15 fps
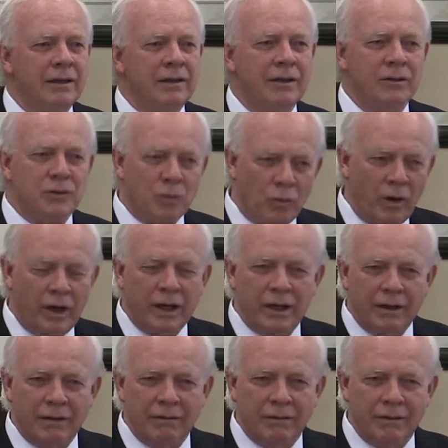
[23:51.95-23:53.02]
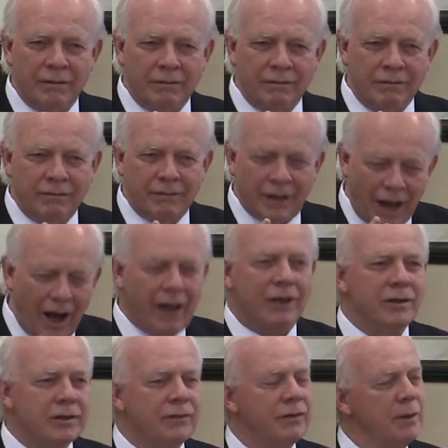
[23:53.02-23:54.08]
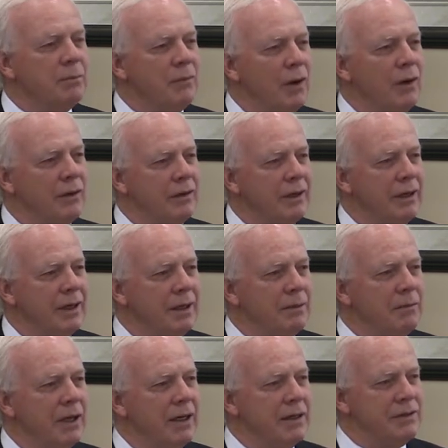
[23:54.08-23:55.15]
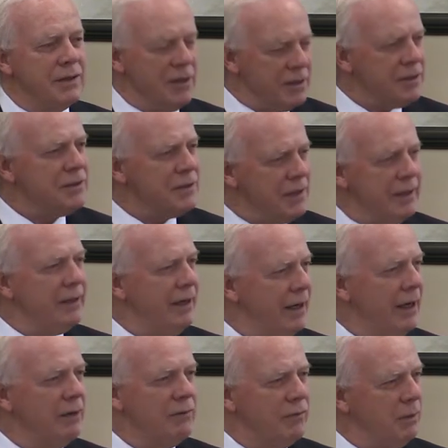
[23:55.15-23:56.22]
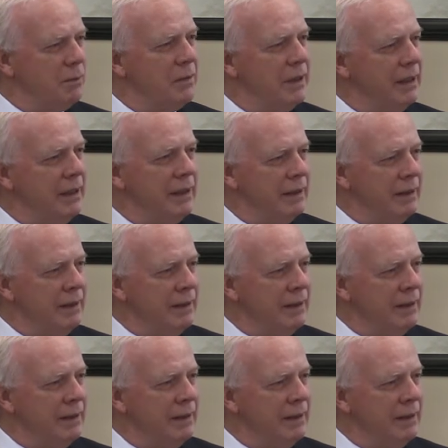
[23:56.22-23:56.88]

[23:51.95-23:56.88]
There's one college football team that is a sit down for me.